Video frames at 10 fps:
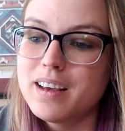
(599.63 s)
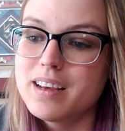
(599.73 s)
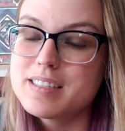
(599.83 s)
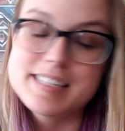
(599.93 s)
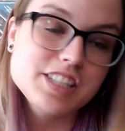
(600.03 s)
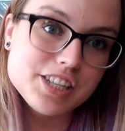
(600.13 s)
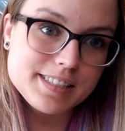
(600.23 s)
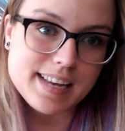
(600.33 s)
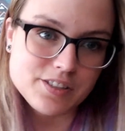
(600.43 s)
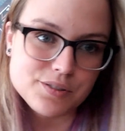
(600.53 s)
Stitch It
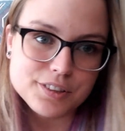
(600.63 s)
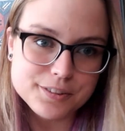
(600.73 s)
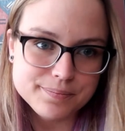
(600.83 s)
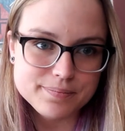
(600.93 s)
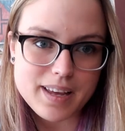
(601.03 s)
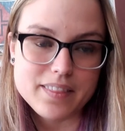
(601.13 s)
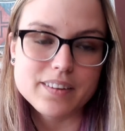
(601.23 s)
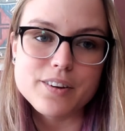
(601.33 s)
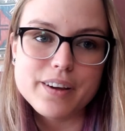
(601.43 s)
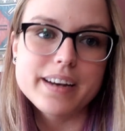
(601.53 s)
Central, and
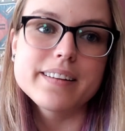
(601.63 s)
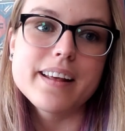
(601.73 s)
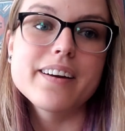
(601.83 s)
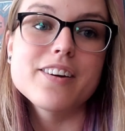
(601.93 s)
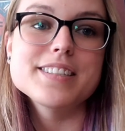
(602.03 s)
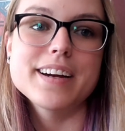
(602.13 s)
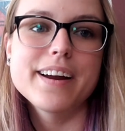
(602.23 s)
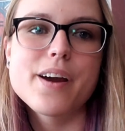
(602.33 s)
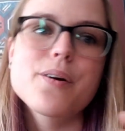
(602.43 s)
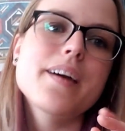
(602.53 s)
they're located in London, Ontario,